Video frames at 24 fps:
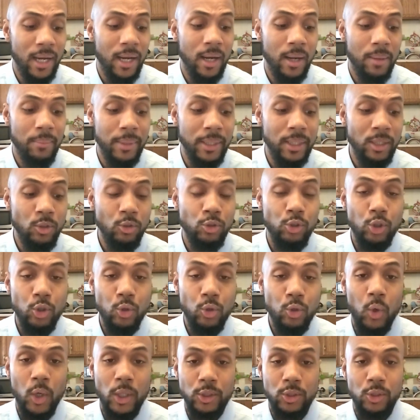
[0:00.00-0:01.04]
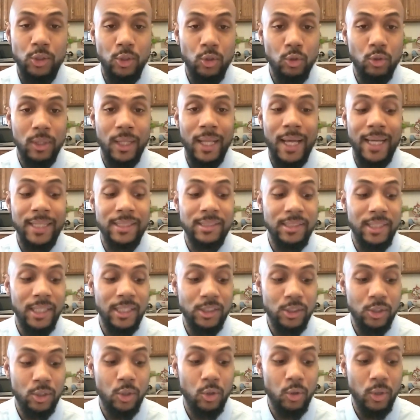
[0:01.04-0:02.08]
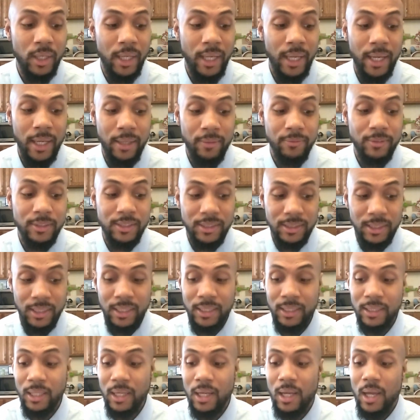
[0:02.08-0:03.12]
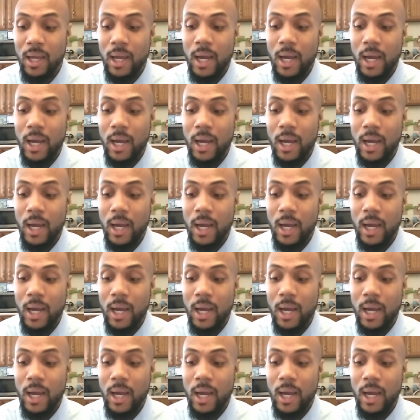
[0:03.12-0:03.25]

And you do want to utilize digital canvassing,